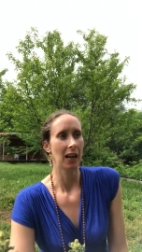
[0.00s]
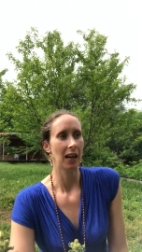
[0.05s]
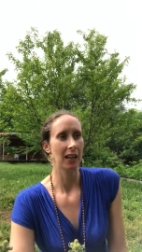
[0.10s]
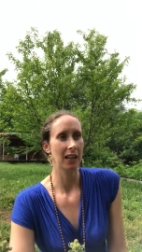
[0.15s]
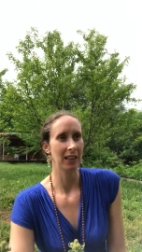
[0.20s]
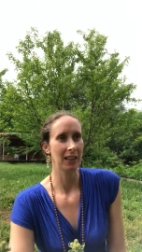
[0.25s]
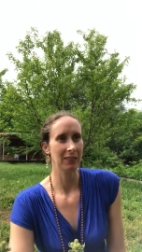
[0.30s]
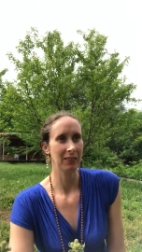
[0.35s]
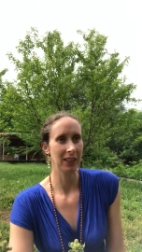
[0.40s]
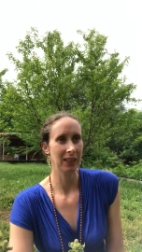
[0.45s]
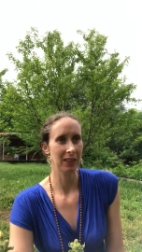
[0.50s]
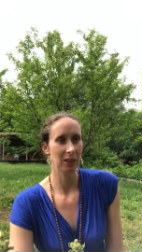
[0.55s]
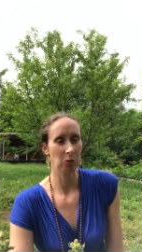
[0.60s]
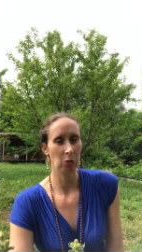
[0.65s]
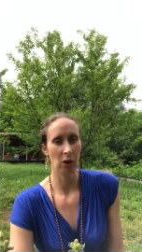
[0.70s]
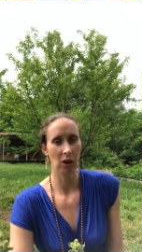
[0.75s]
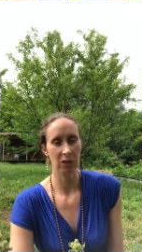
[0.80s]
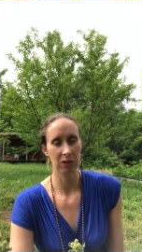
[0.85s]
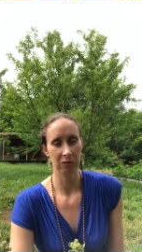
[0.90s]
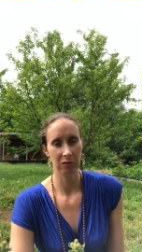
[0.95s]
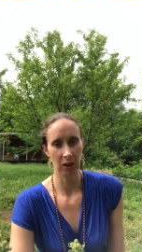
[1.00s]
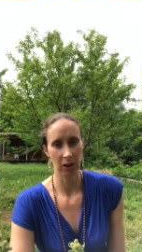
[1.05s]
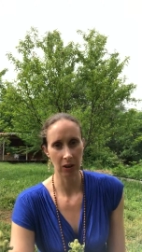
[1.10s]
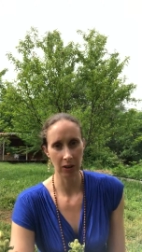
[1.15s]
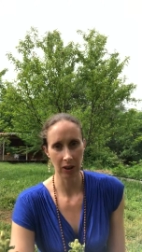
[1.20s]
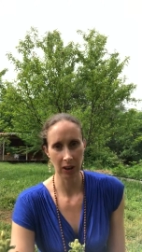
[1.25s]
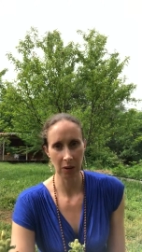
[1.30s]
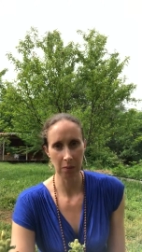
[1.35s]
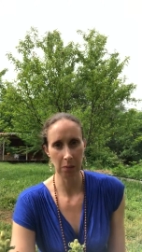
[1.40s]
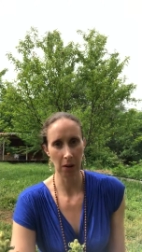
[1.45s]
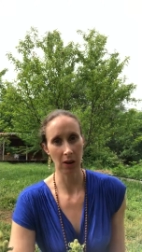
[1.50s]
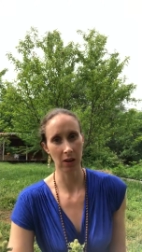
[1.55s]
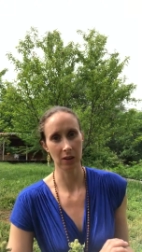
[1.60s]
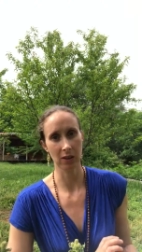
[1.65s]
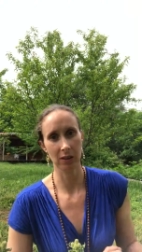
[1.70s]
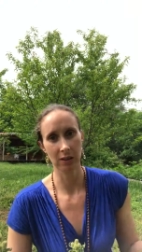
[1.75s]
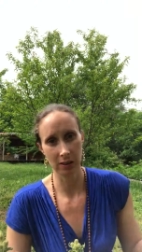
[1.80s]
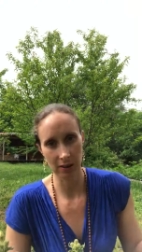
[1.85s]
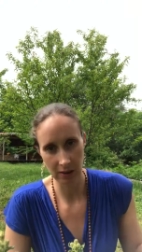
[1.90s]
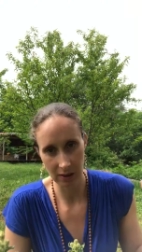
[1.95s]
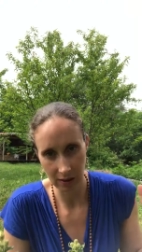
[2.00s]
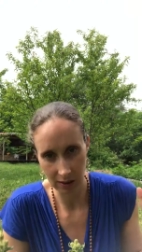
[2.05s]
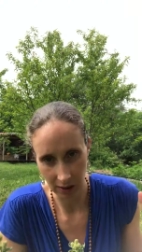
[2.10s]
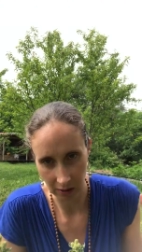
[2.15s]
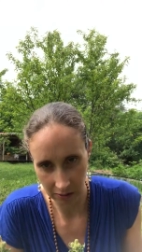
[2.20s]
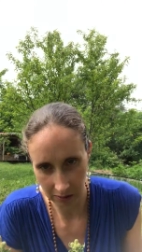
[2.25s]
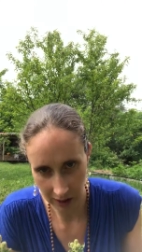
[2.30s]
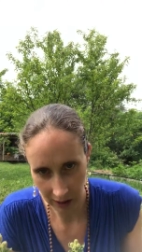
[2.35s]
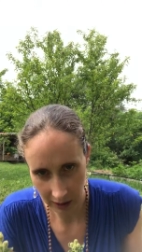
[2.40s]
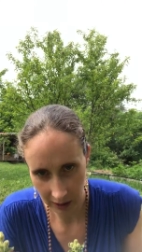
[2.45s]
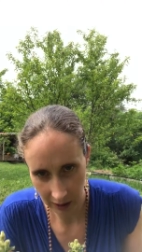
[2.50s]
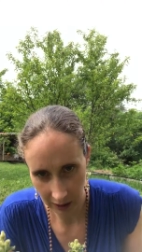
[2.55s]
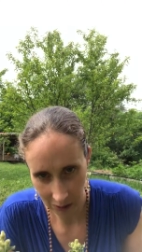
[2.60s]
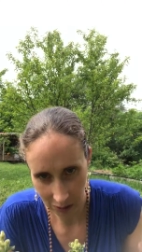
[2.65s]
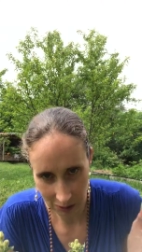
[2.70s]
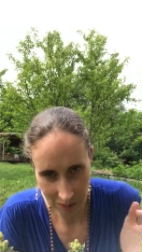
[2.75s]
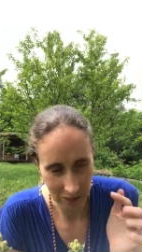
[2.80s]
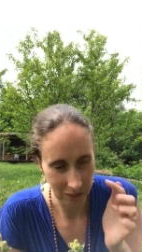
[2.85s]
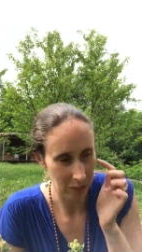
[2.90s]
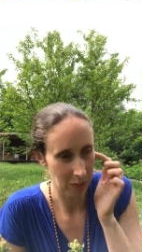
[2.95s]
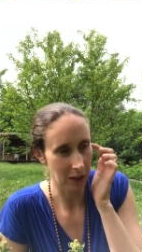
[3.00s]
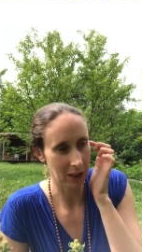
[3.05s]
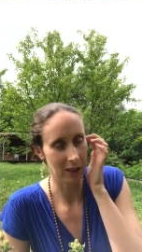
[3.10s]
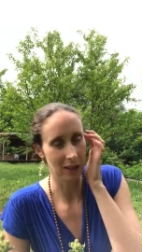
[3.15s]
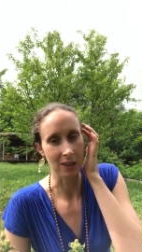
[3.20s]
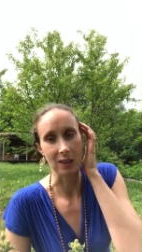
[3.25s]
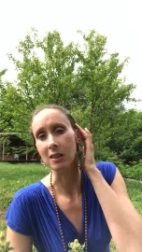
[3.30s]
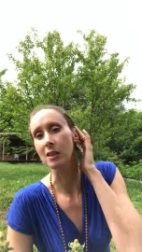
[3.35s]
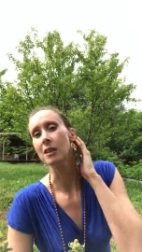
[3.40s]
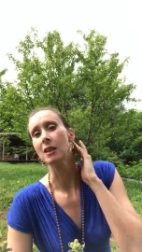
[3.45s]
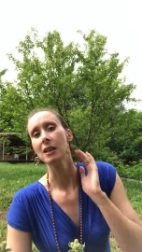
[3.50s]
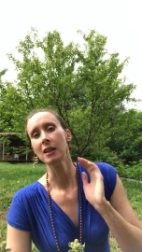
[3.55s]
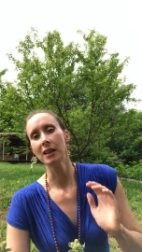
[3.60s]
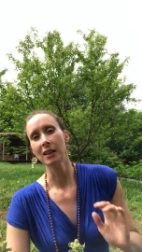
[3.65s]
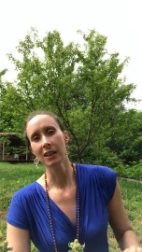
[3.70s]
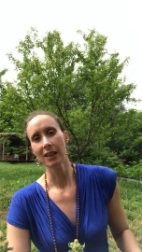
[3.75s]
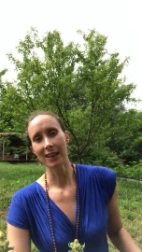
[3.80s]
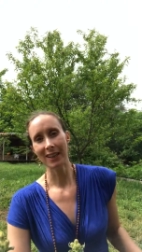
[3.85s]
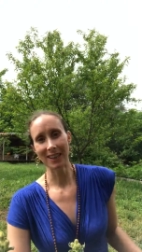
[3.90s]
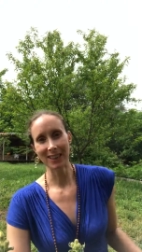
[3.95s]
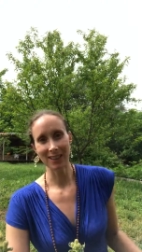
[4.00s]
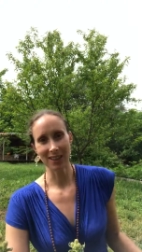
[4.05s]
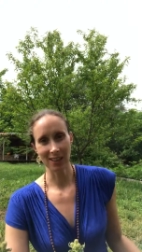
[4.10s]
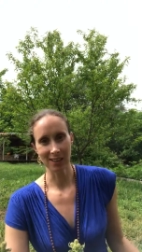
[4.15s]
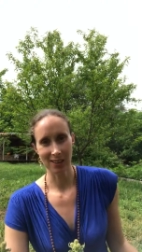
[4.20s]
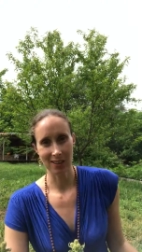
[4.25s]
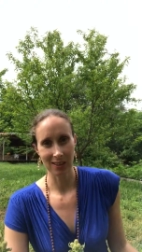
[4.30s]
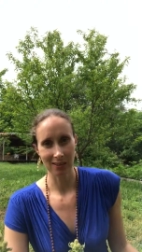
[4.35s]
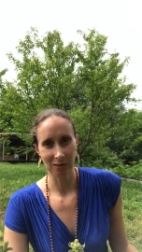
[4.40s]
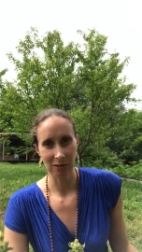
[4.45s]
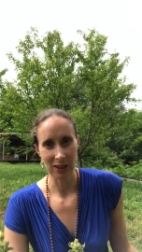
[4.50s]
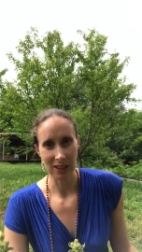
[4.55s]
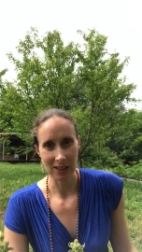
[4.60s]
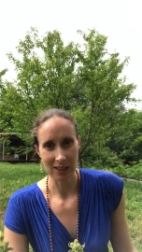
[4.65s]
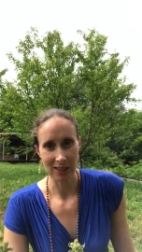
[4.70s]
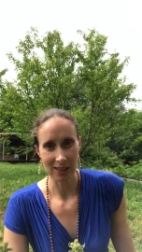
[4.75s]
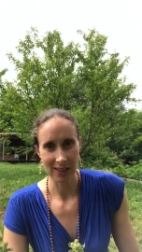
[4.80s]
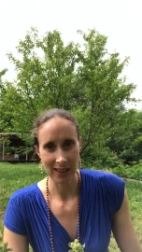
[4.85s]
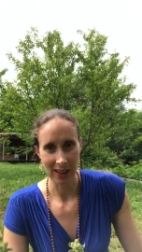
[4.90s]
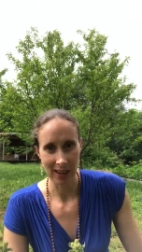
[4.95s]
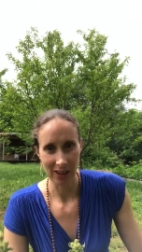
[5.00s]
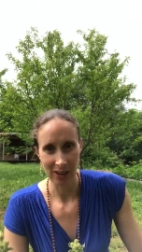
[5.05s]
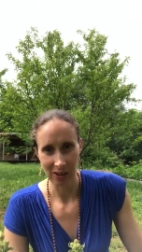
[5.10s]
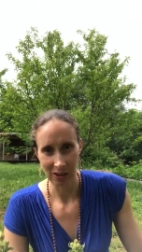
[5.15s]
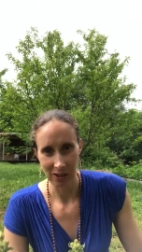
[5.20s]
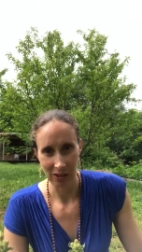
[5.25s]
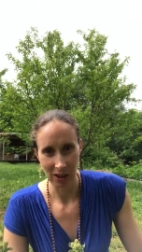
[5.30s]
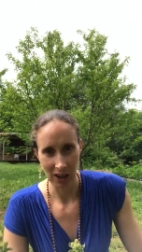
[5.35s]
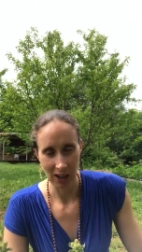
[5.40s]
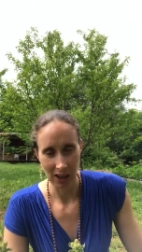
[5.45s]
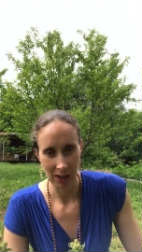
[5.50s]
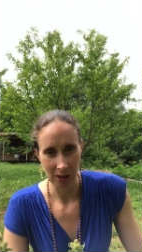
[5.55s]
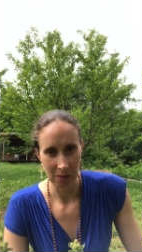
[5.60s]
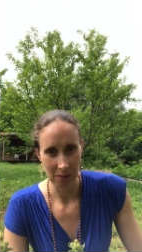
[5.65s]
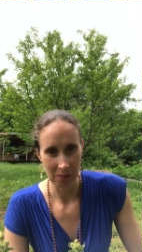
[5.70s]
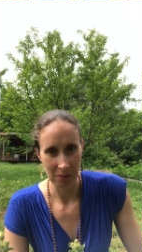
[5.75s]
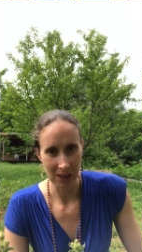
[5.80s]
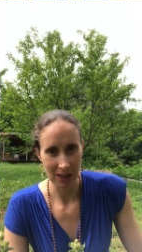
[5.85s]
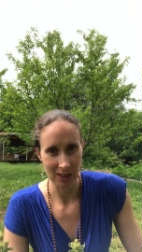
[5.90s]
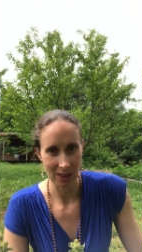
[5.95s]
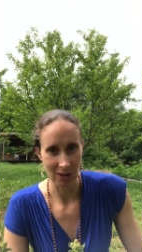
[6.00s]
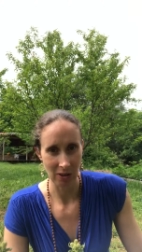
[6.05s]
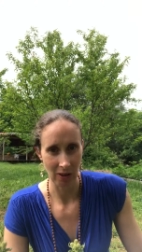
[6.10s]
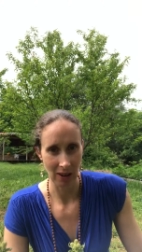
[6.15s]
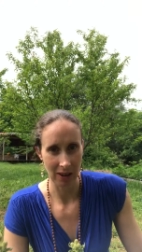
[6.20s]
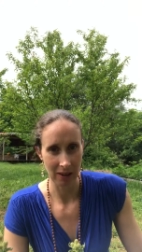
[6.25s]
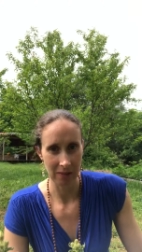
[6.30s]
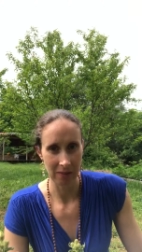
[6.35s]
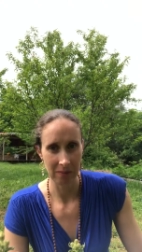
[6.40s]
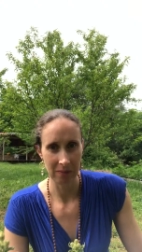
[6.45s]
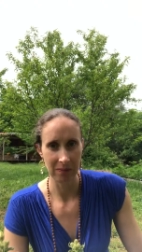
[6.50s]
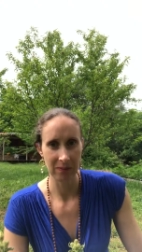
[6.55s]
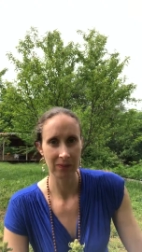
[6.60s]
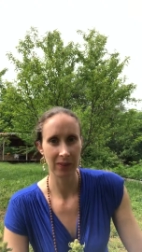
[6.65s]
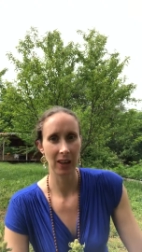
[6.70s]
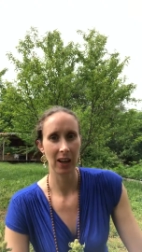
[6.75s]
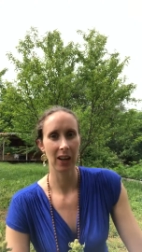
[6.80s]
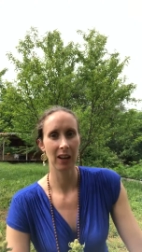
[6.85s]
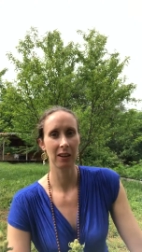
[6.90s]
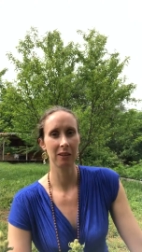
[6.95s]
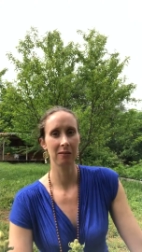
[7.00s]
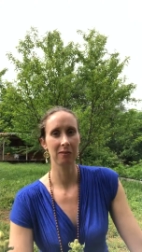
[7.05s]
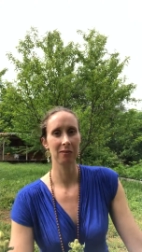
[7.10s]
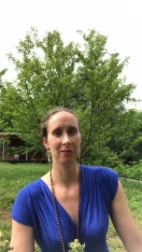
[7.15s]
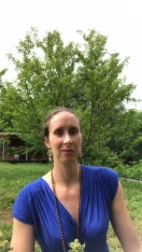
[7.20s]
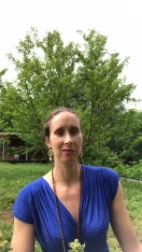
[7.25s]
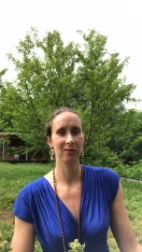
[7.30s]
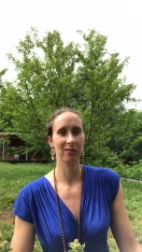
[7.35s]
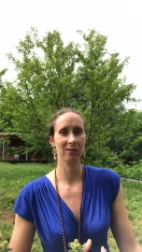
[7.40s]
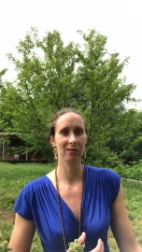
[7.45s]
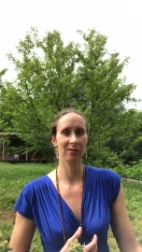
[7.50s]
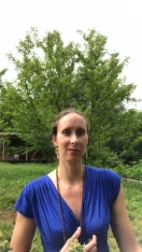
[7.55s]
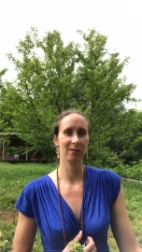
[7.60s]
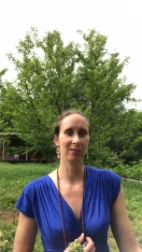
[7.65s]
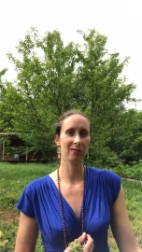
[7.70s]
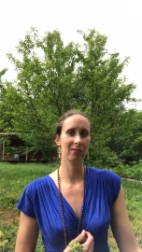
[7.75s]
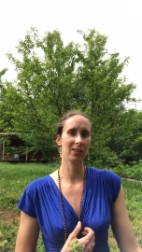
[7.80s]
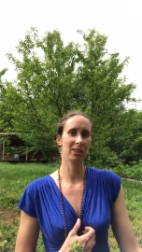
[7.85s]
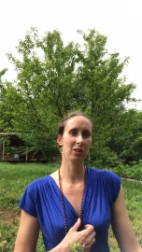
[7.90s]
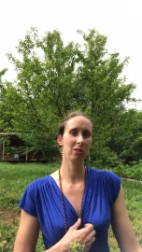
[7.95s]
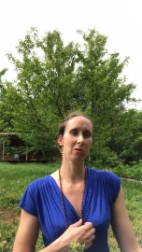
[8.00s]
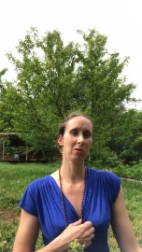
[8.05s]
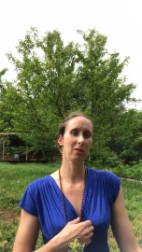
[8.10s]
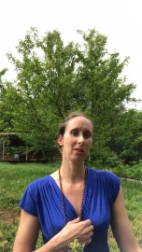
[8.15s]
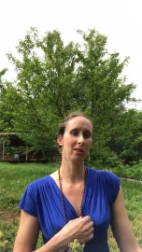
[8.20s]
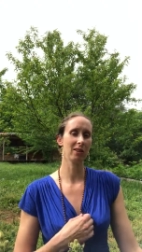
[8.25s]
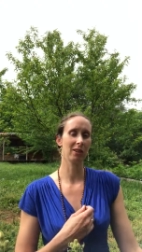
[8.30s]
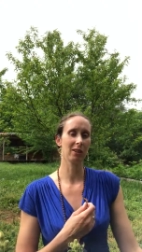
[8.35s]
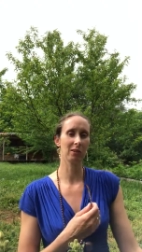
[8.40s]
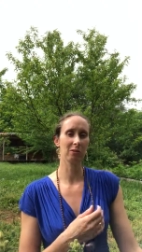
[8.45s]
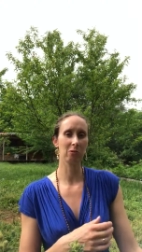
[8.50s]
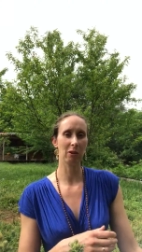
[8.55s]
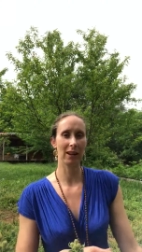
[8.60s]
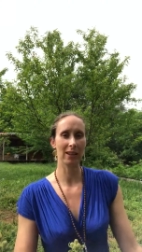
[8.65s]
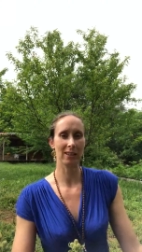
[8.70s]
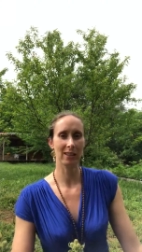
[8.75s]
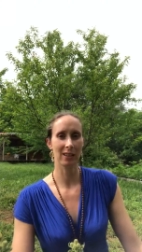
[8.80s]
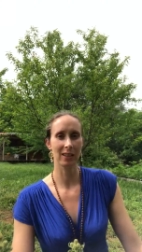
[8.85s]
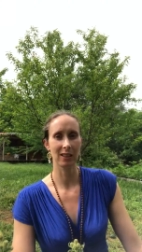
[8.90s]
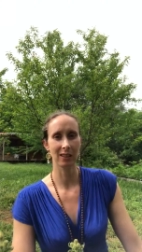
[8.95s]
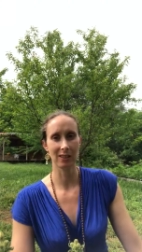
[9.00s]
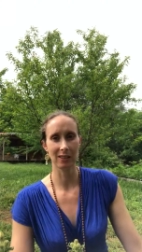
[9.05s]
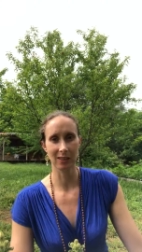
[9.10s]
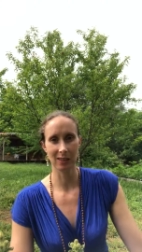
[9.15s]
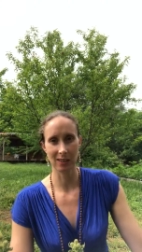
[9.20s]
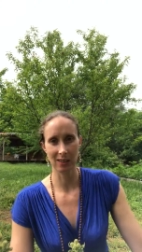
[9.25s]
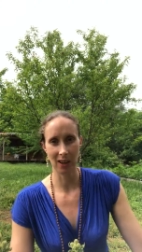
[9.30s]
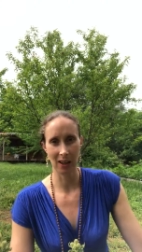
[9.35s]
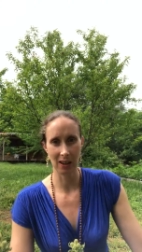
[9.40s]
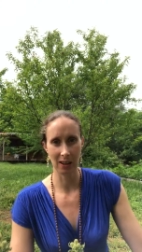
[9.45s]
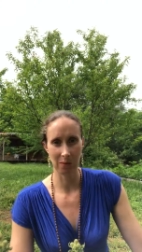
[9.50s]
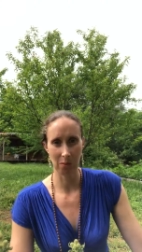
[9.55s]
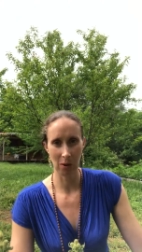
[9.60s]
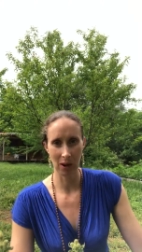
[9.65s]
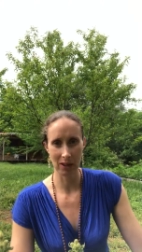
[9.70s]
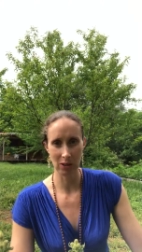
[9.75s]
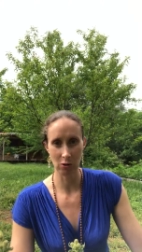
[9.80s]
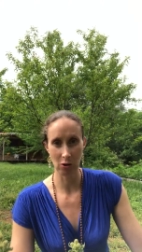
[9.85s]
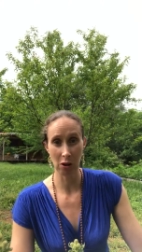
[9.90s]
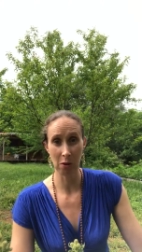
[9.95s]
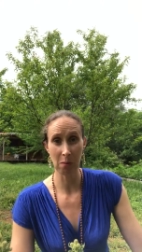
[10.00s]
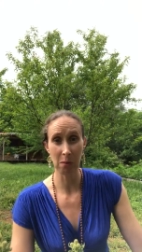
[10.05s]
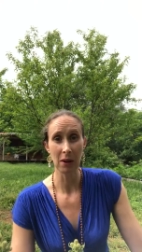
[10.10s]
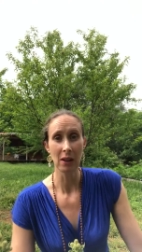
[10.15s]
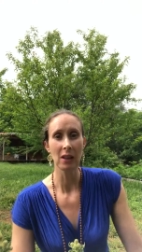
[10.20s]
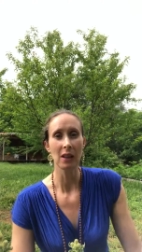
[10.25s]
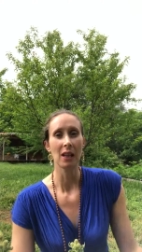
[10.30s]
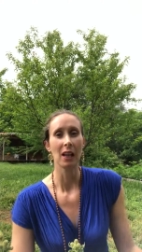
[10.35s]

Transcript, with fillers: um, in the world of yoga, but don't tell anyone because it doesn't really sell. Um, Instagram, um, you you know, ratings uh, might drop,